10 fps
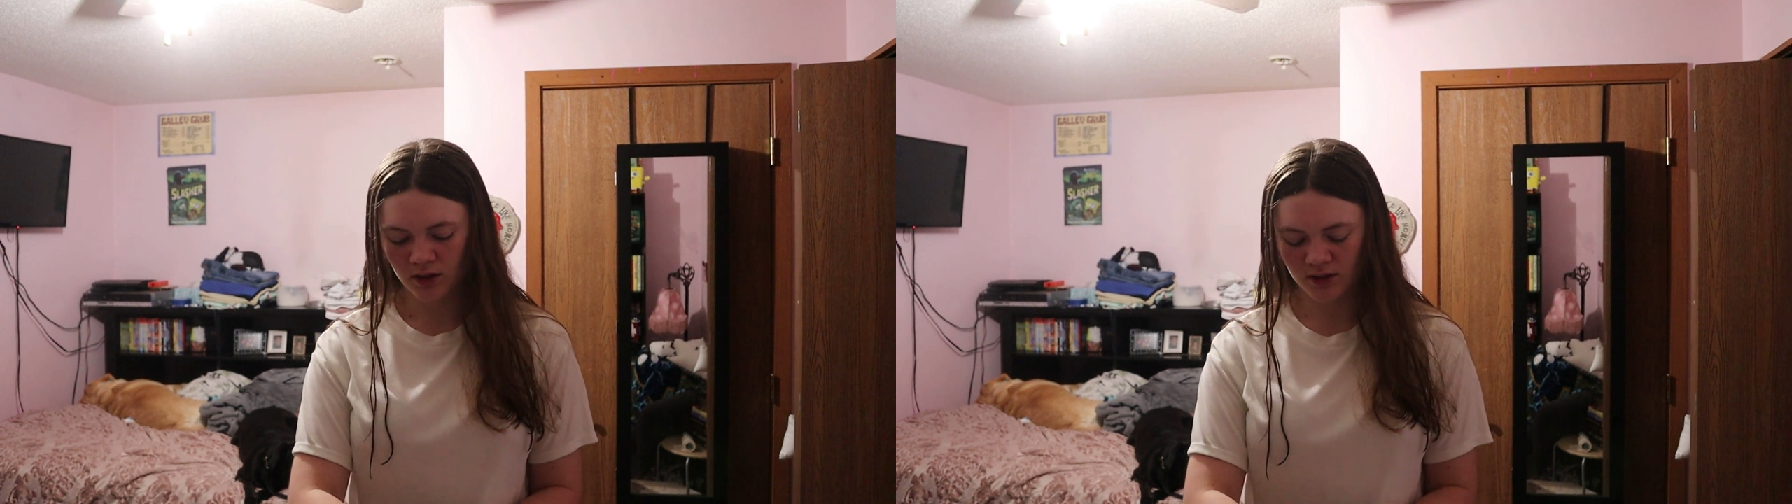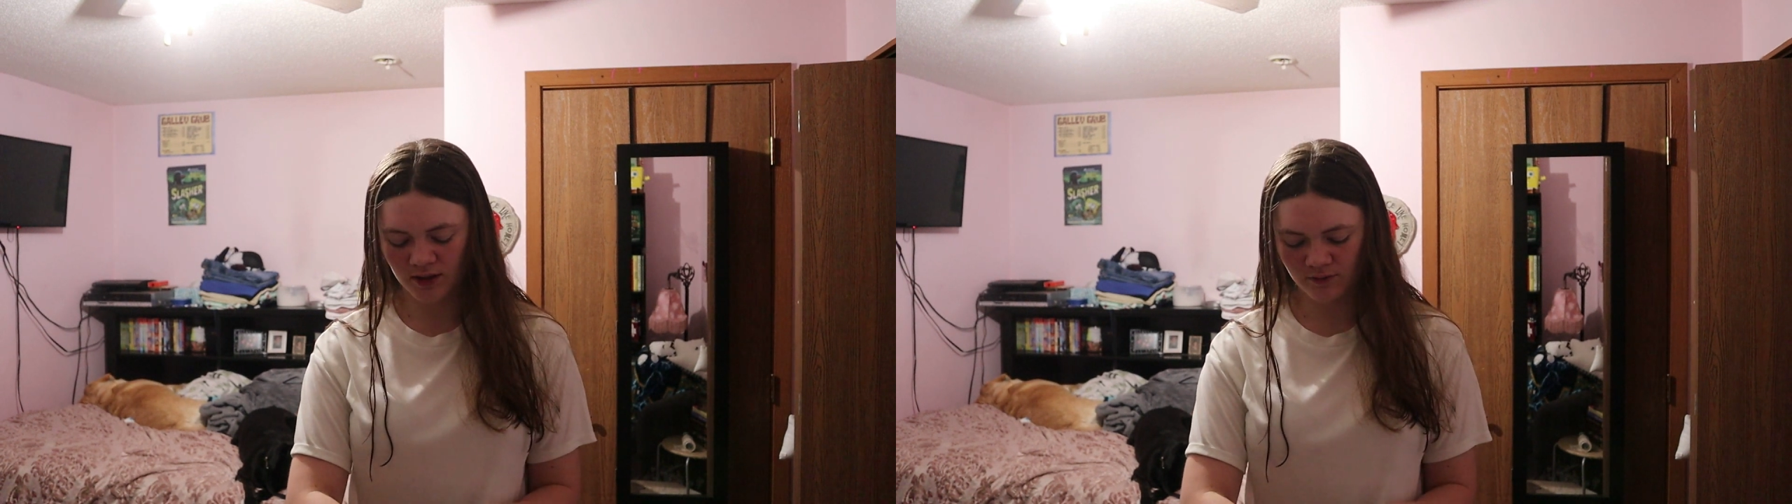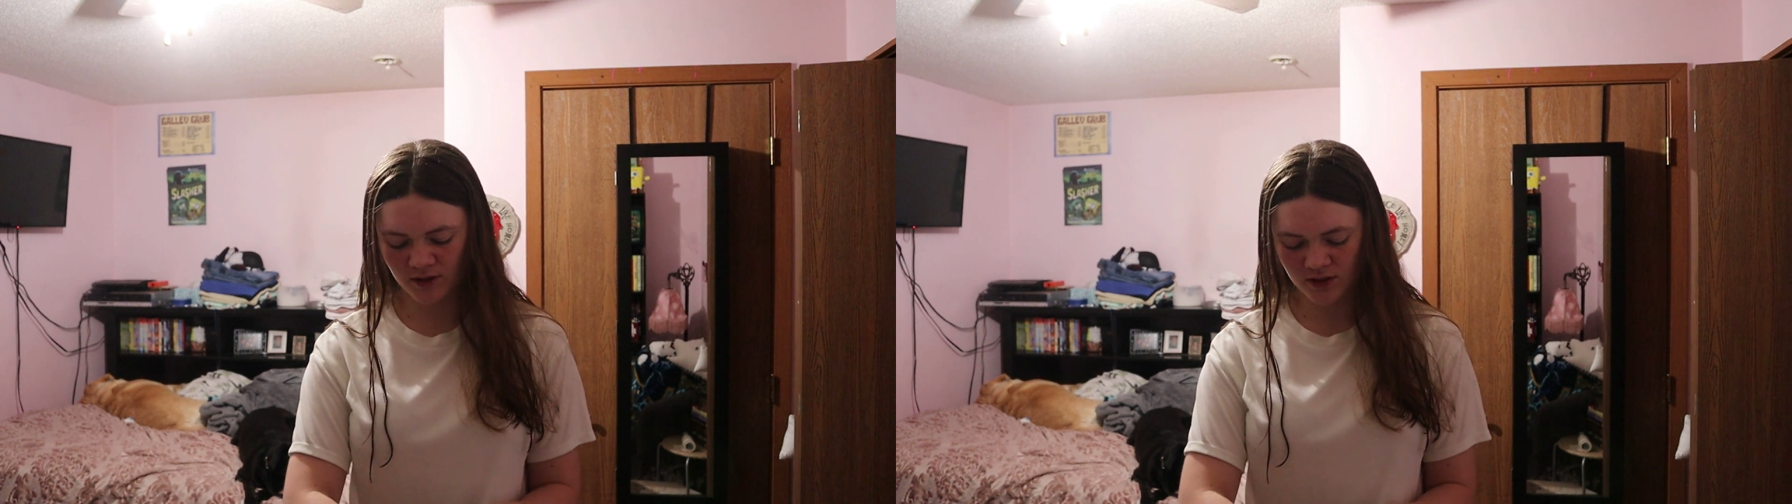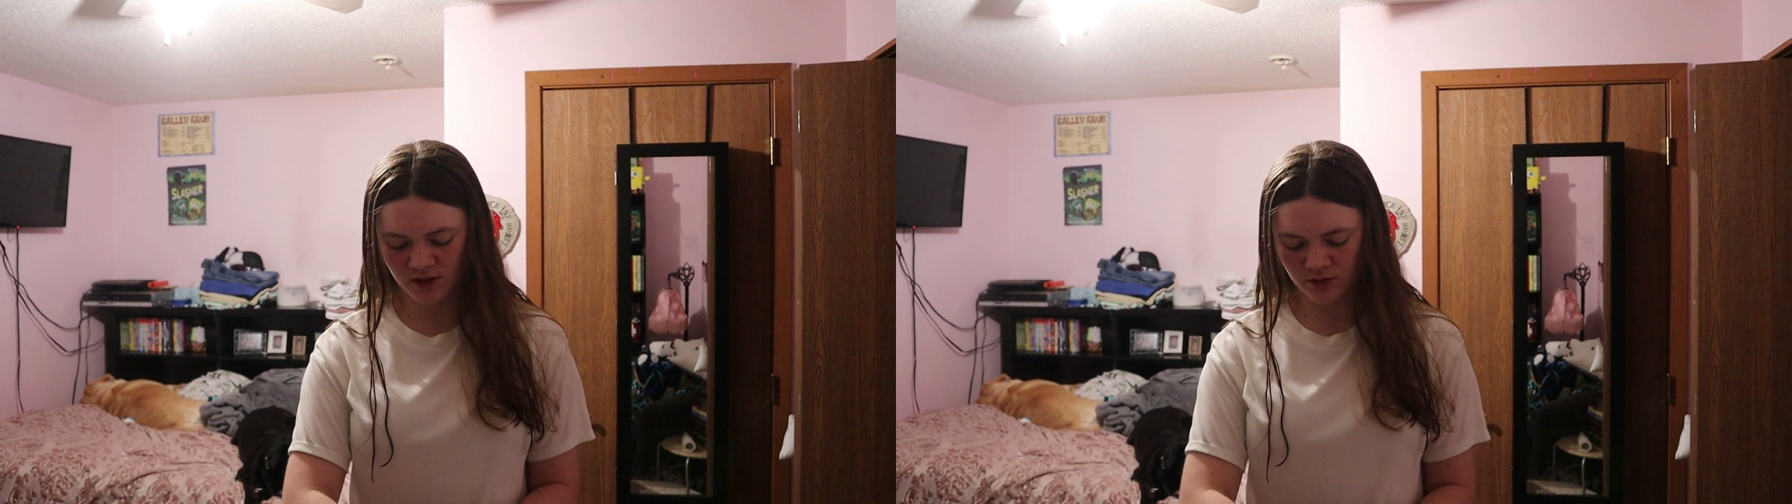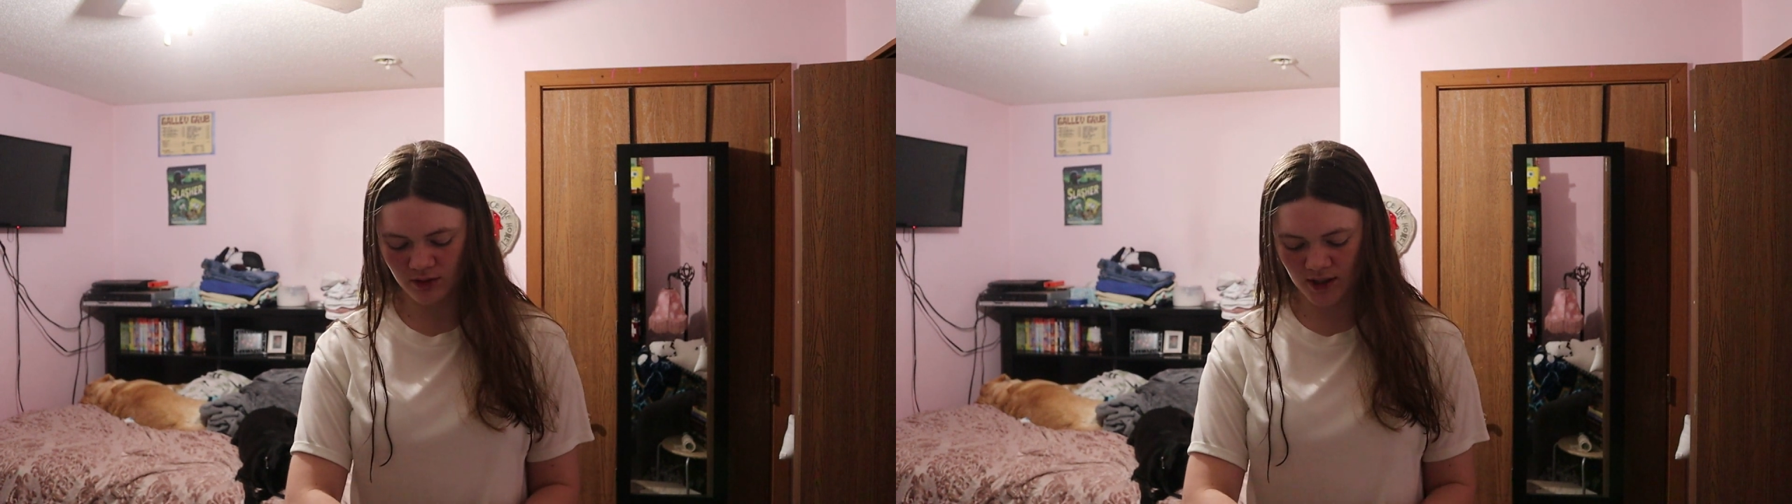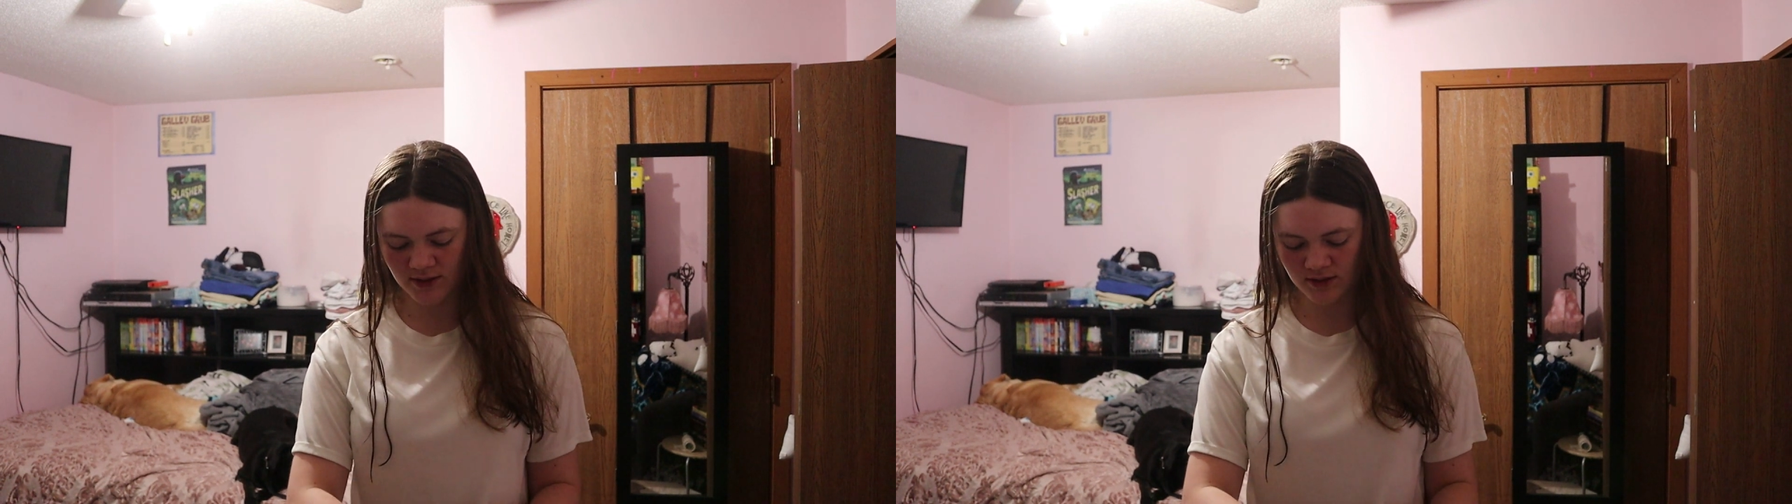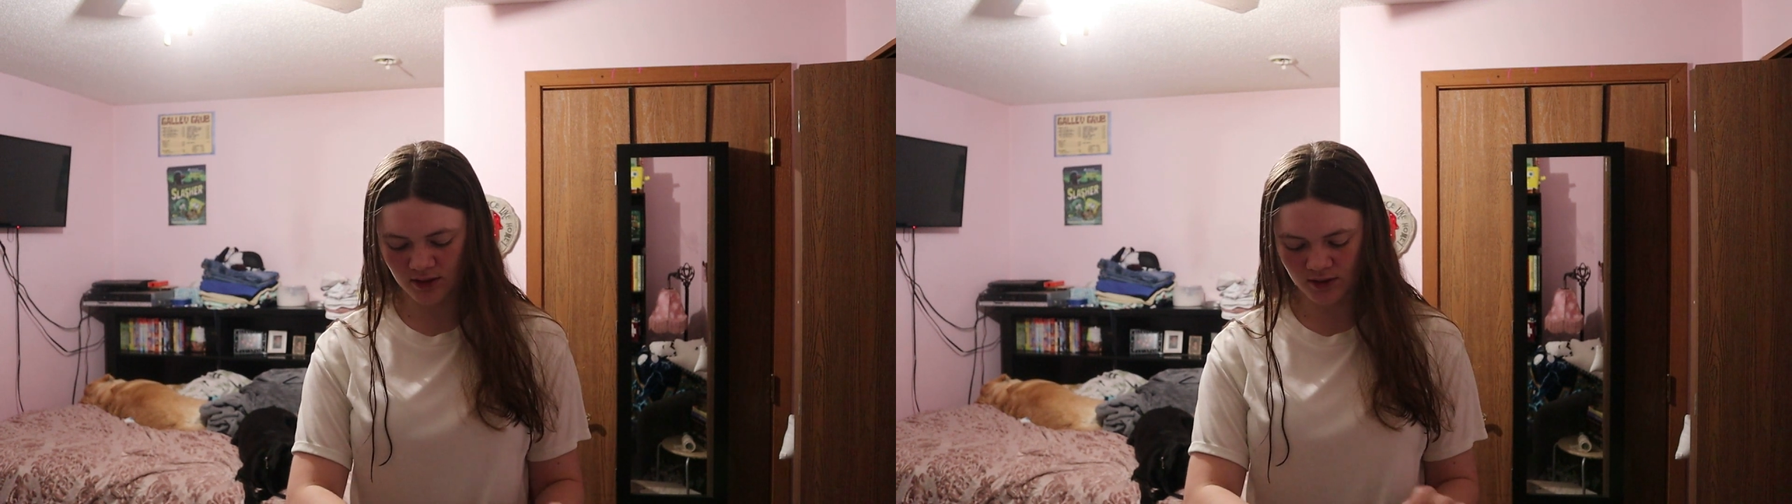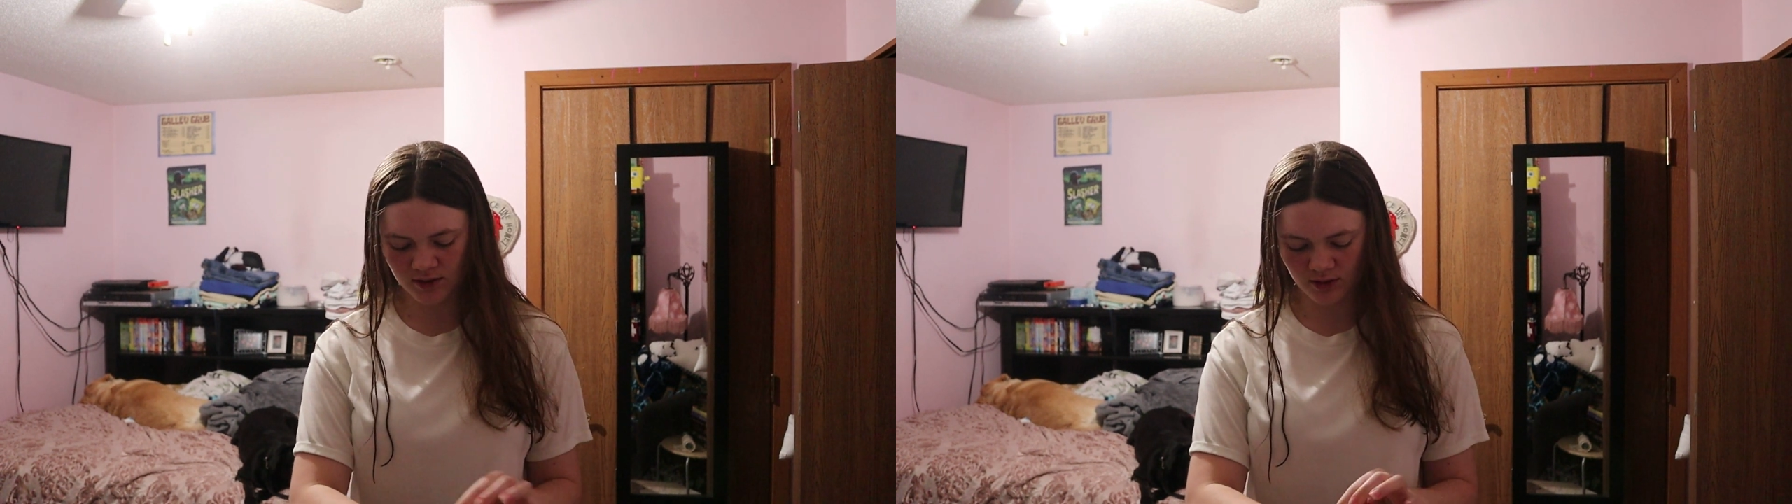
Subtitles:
because I didn't do it last night